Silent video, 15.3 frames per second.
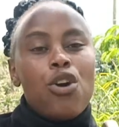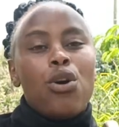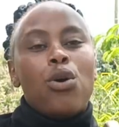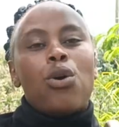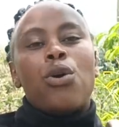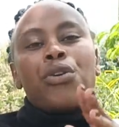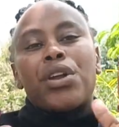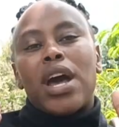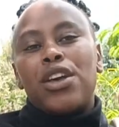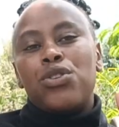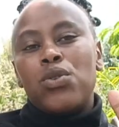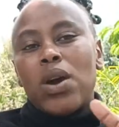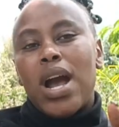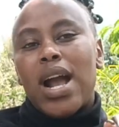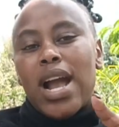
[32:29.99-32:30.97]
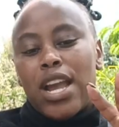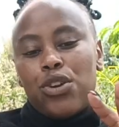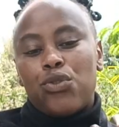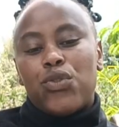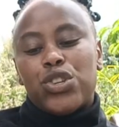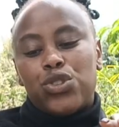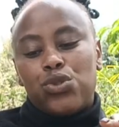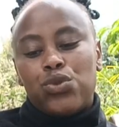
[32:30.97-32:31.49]
Or are you a kind
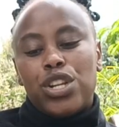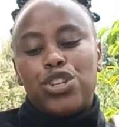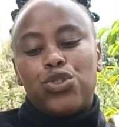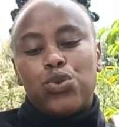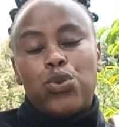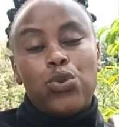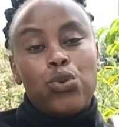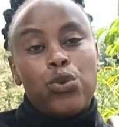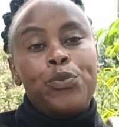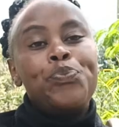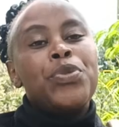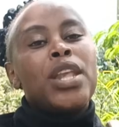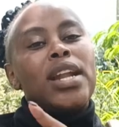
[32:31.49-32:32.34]
of a student who